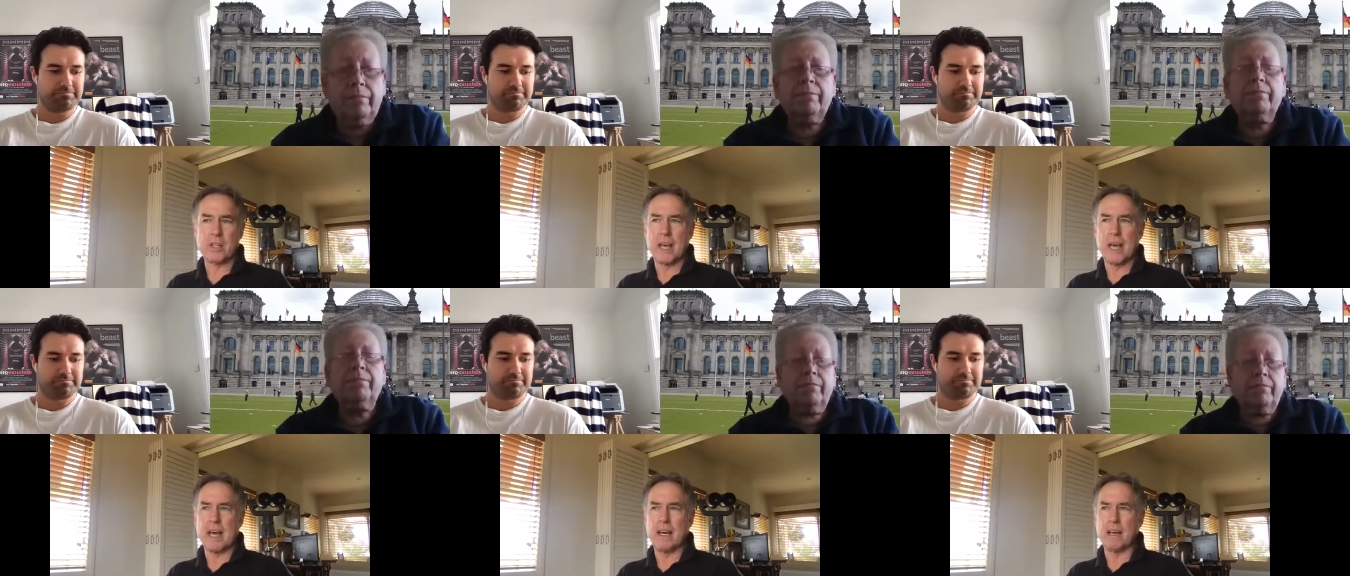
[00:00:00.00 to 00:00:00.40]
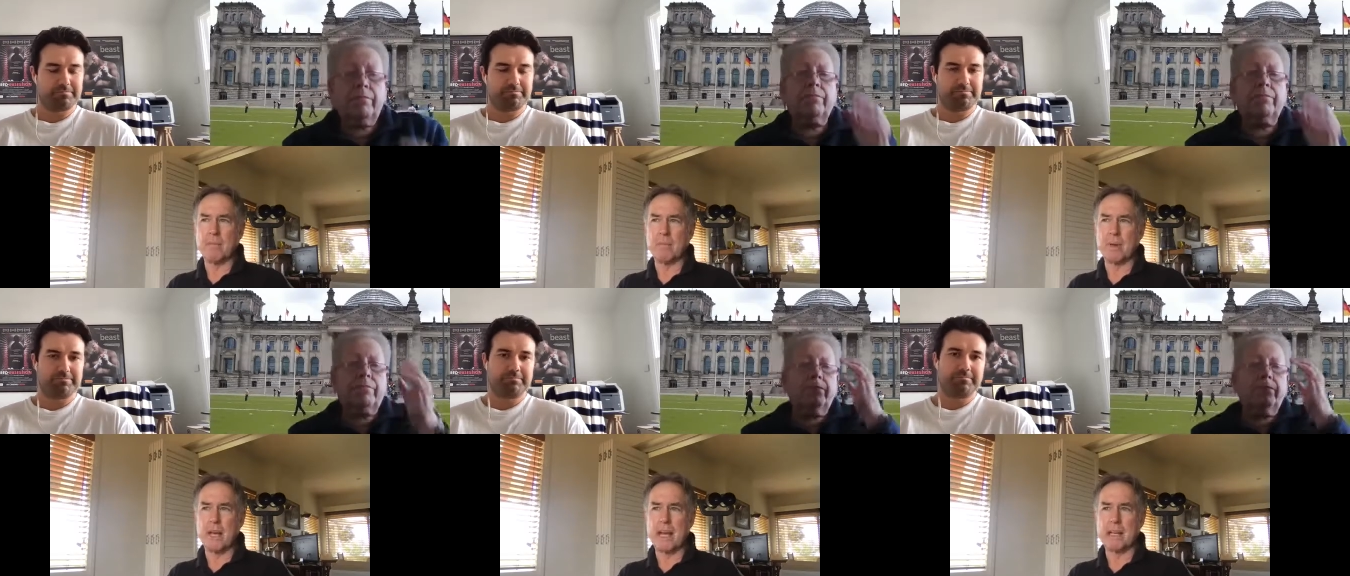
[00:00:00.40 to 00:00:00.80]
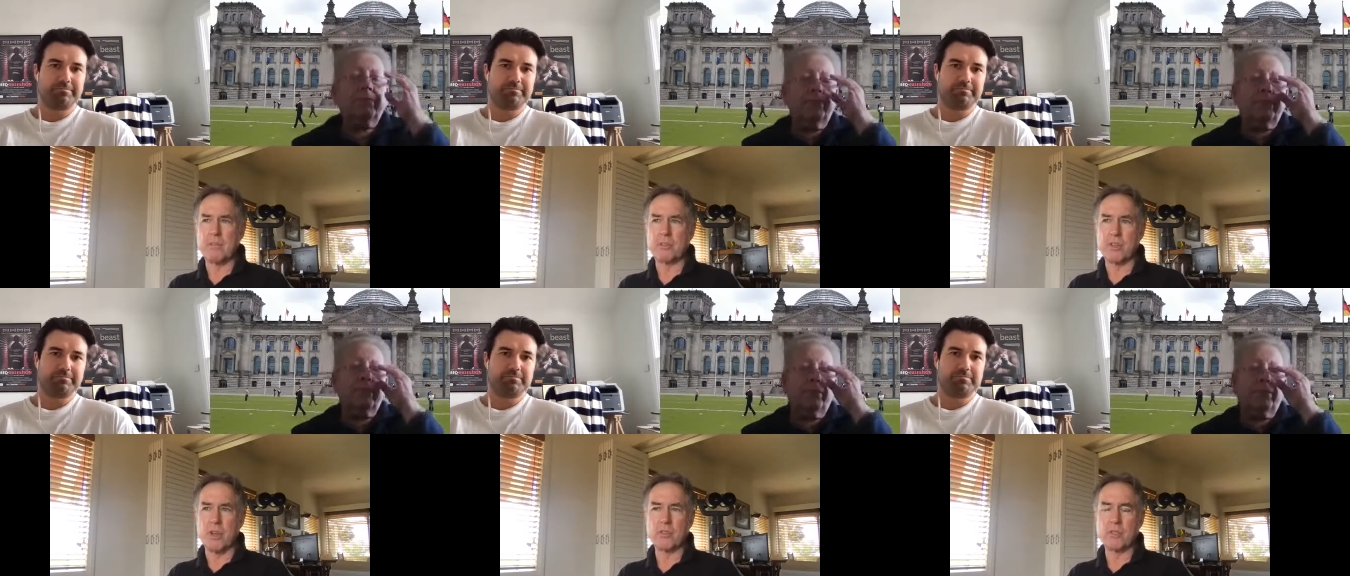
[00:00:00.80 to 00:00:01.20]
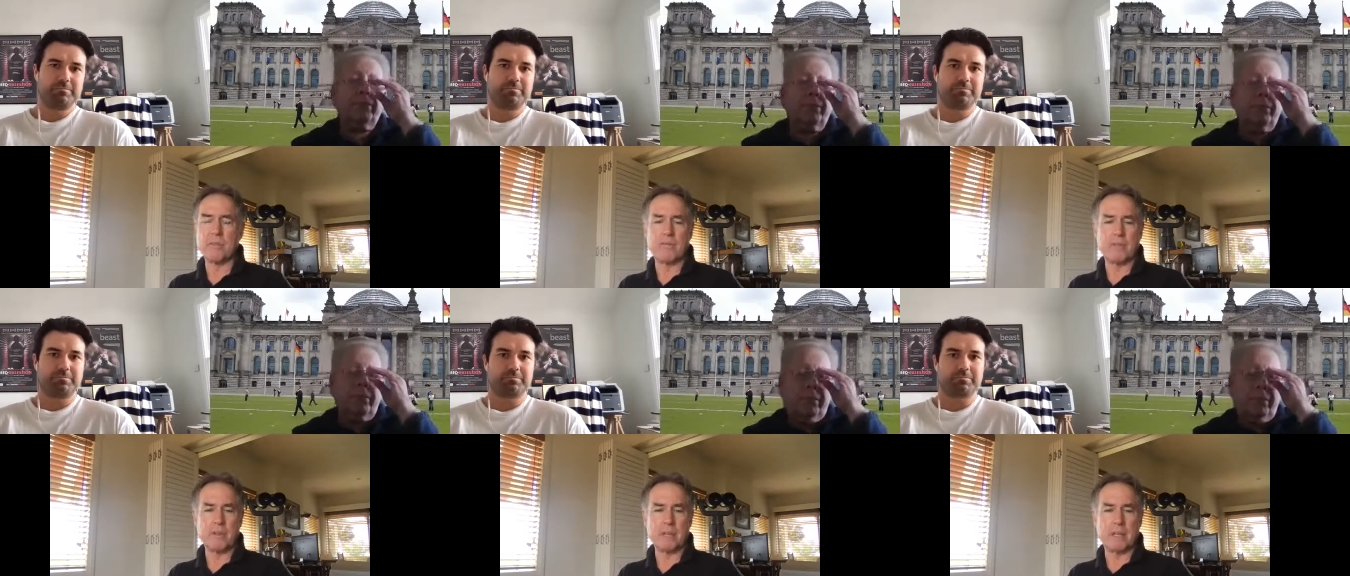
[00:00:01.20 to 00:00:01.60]
Speaker 1: um, and Joseph,
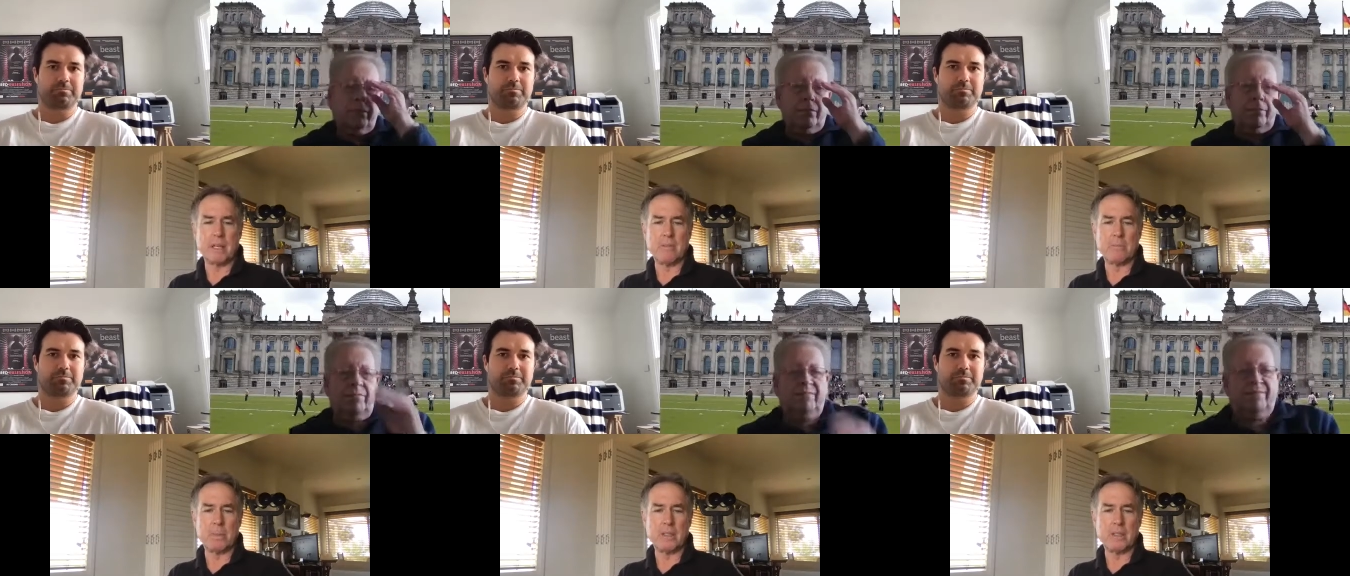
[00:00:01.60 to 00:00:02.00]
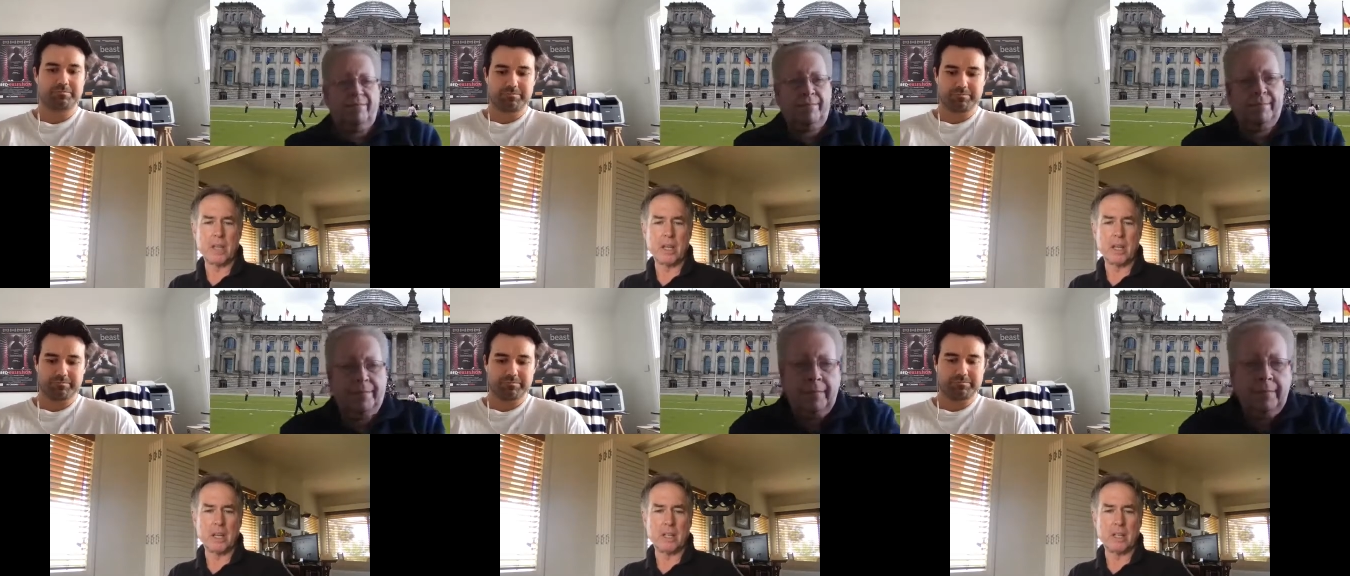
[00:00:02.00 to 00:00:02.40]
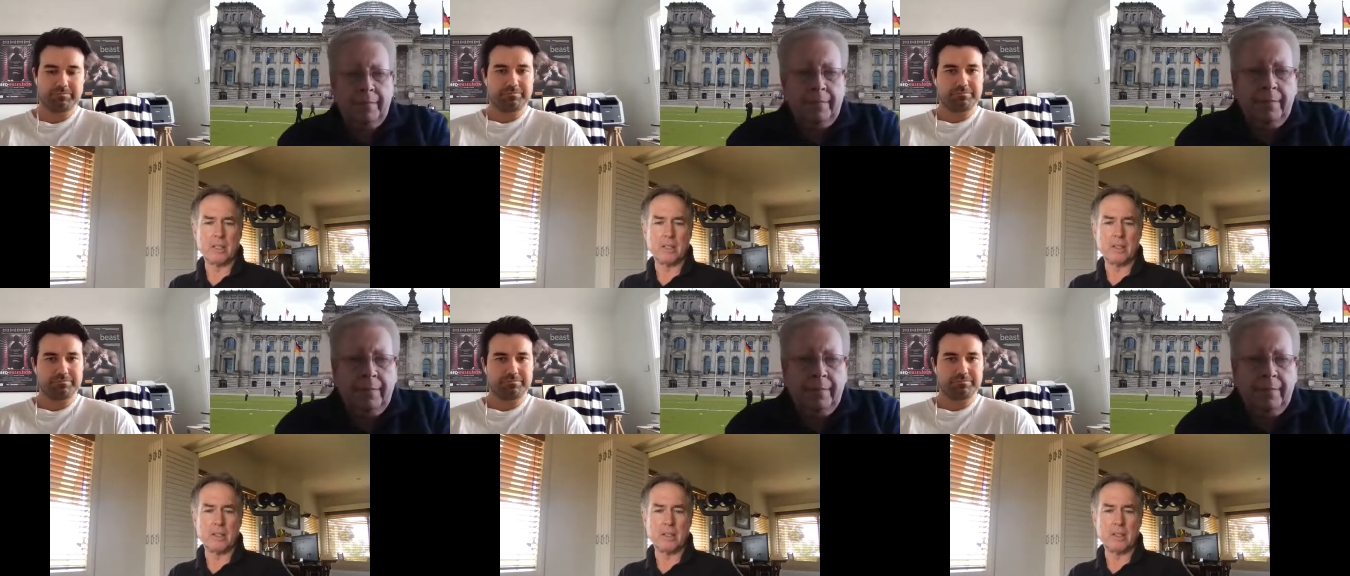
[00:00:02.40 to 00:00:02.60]
in, in particular,